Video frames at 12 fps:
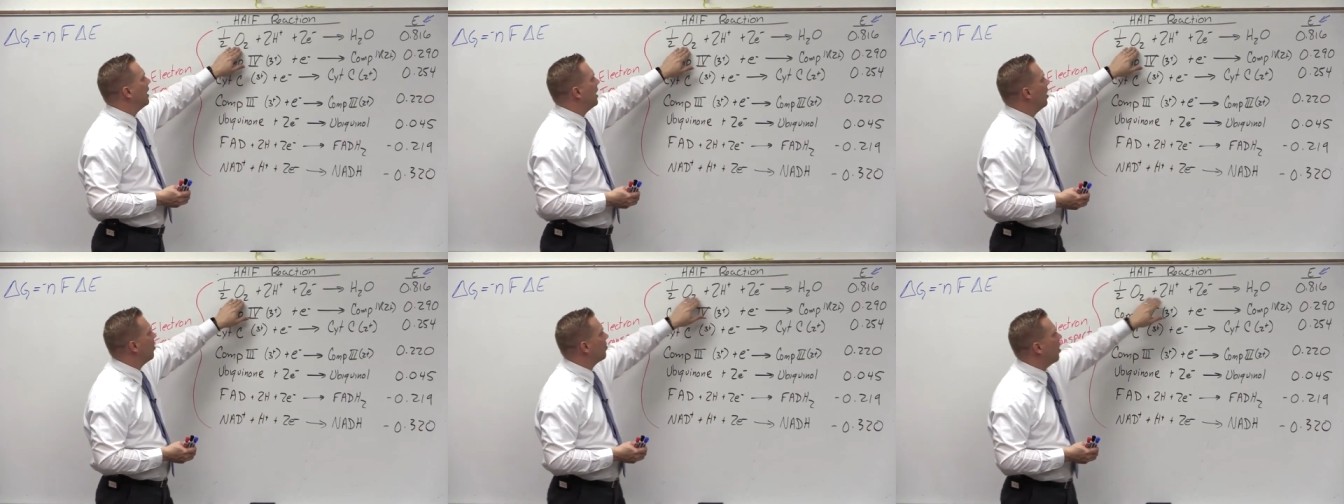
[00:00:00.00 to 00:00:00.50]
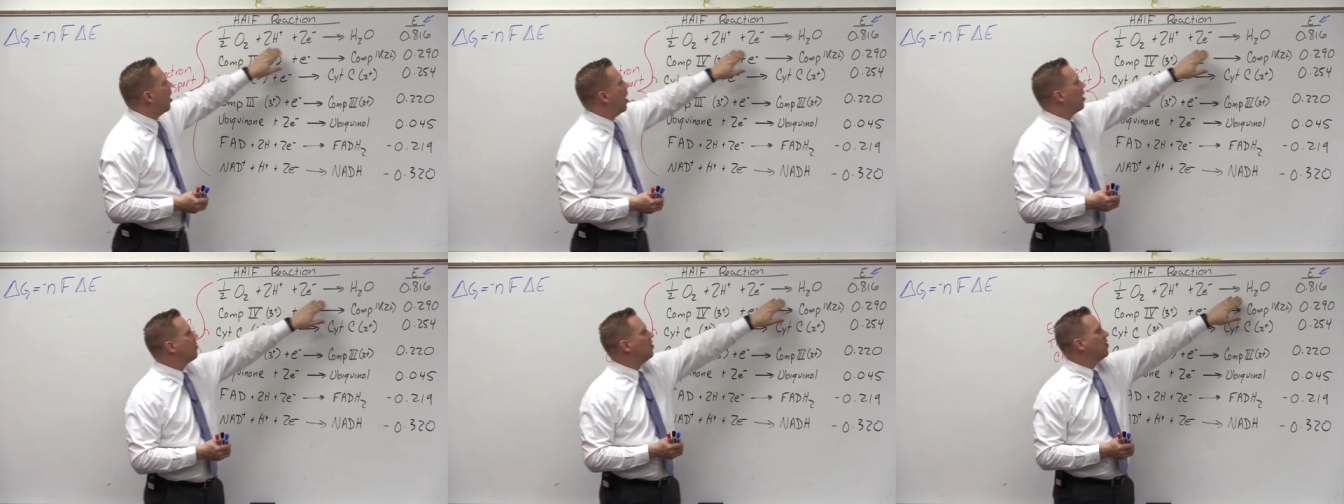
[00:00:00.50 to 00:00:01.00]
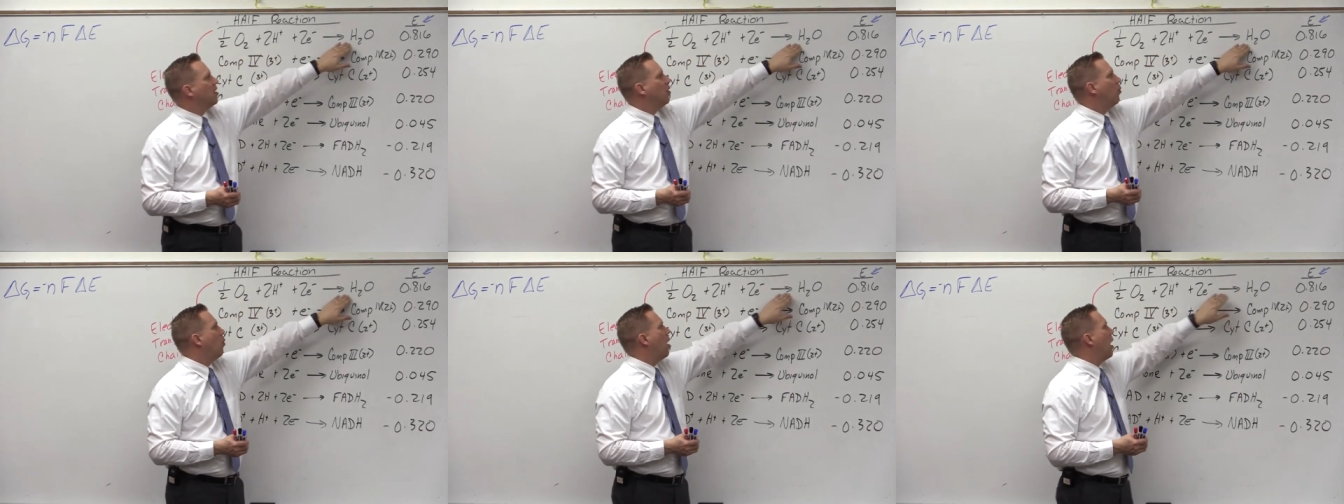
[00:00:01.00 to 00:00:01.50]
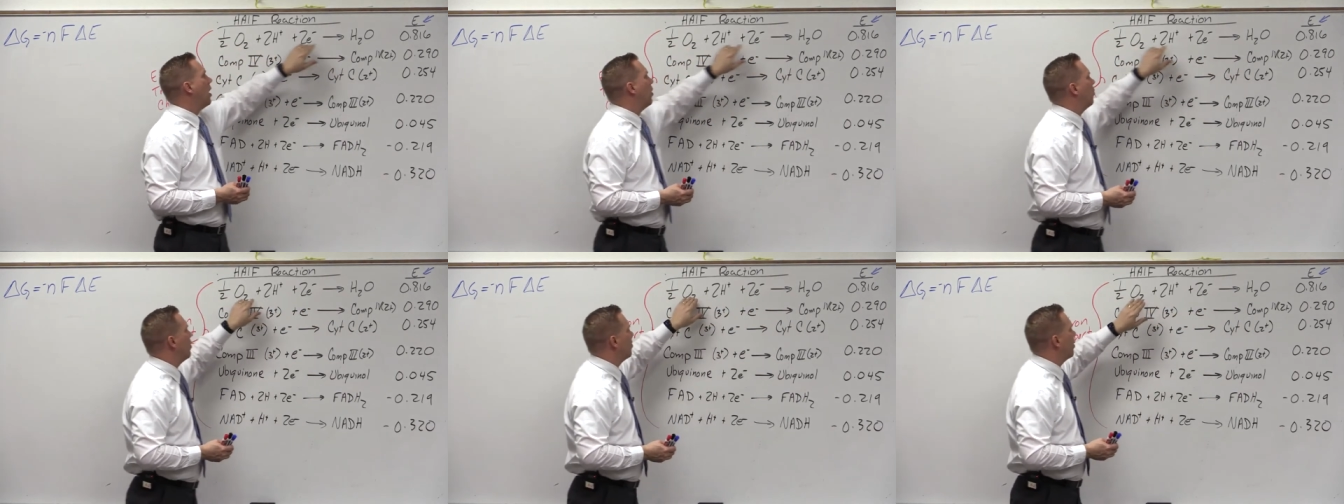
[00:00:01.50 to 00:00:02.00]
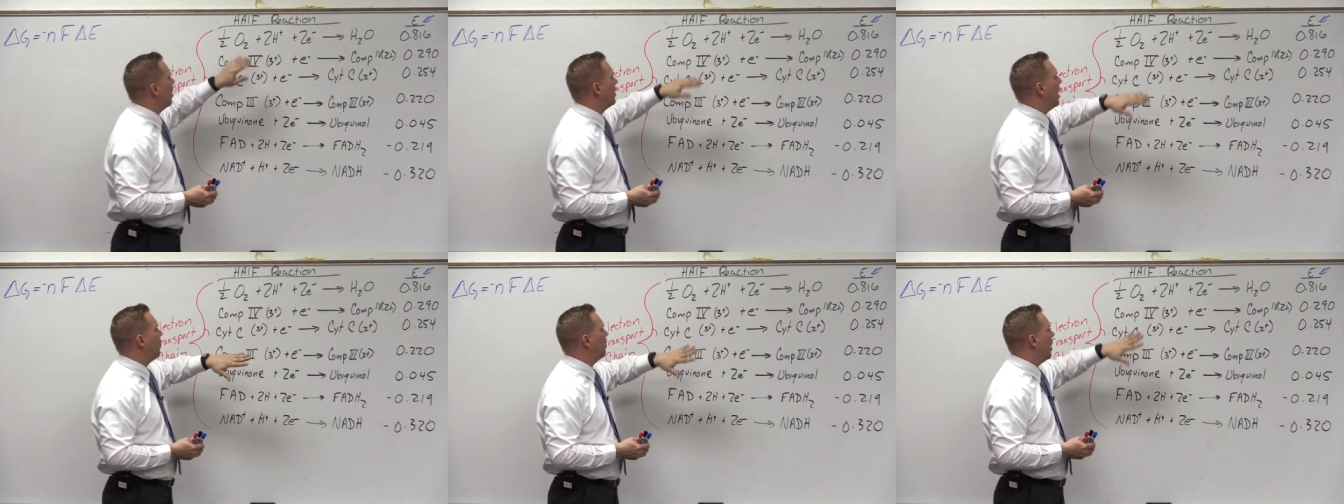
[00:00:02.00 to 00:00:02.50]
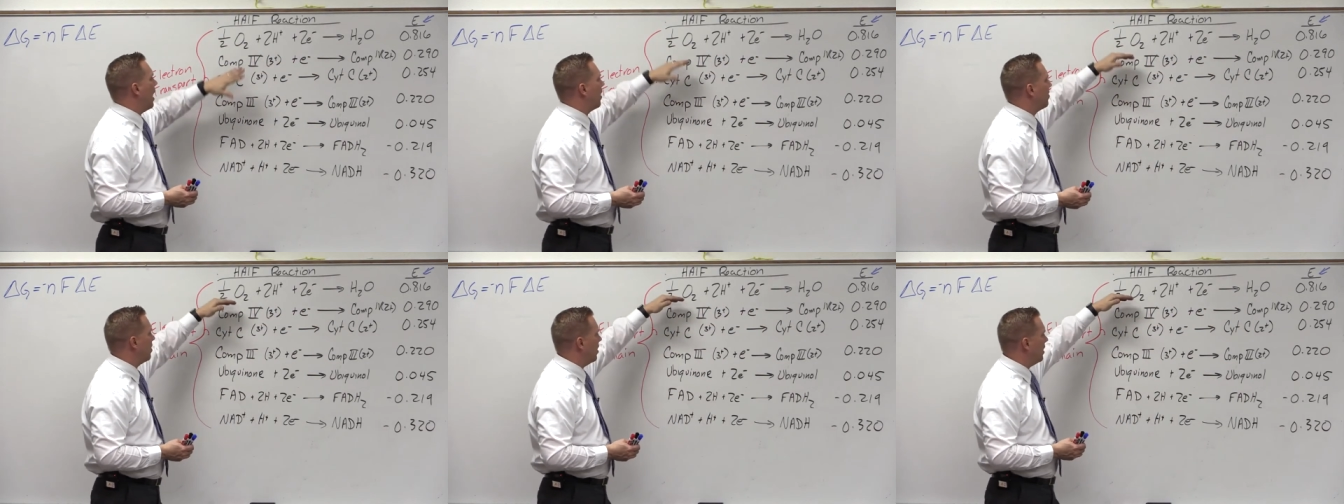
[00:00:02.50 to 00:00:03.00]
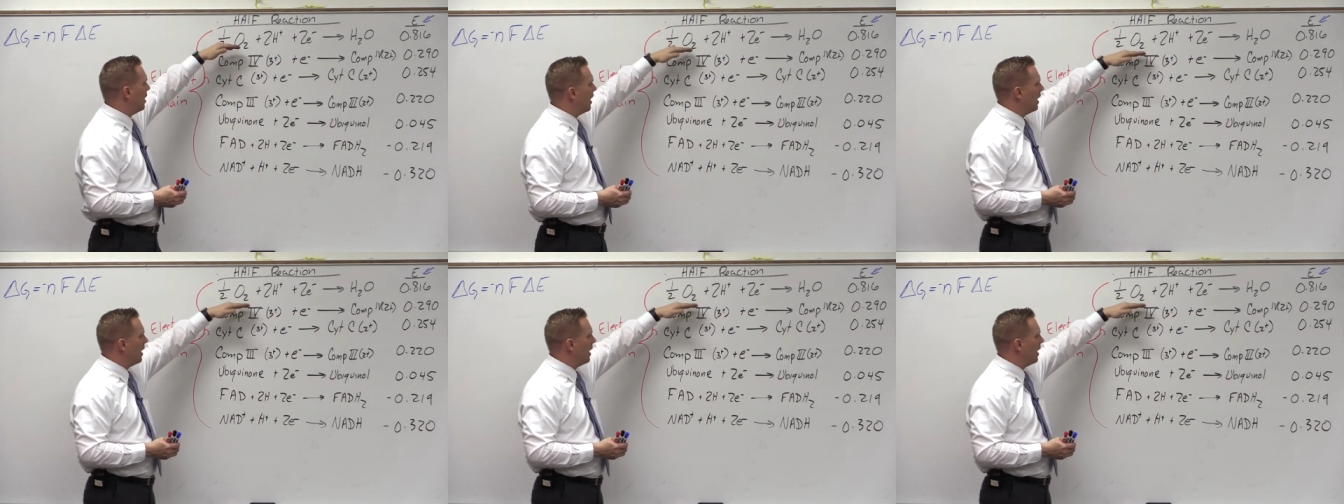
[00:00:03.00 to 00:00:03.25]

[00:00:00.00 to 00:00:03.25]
Here's oxygen and water. We saw that reaction